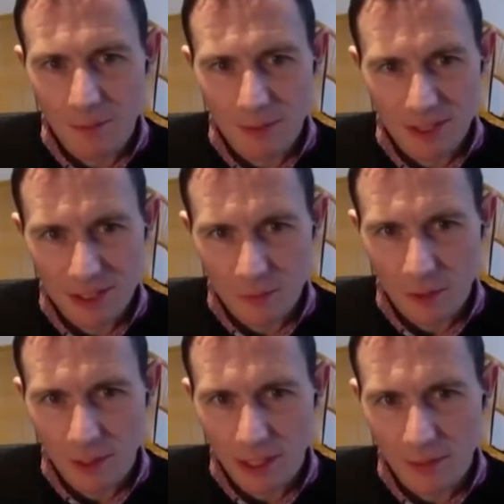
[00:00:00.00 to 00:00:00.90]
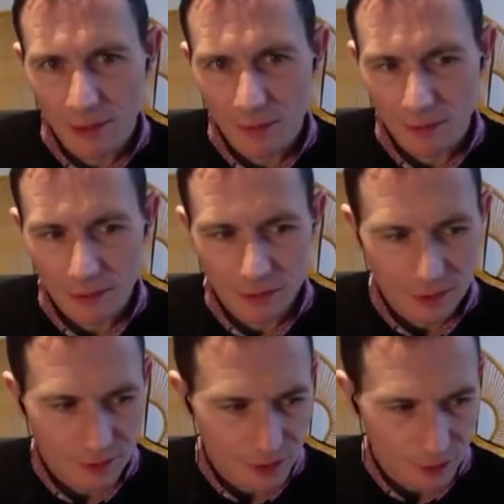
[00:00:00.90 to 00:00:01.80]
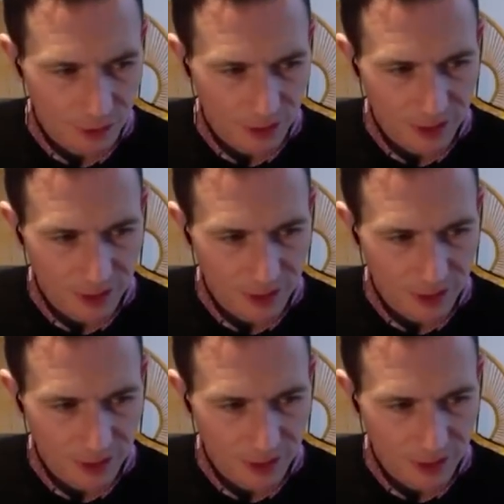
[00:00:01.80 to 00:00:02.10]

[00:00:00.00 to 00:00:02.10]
based on where we're going on our digital journey.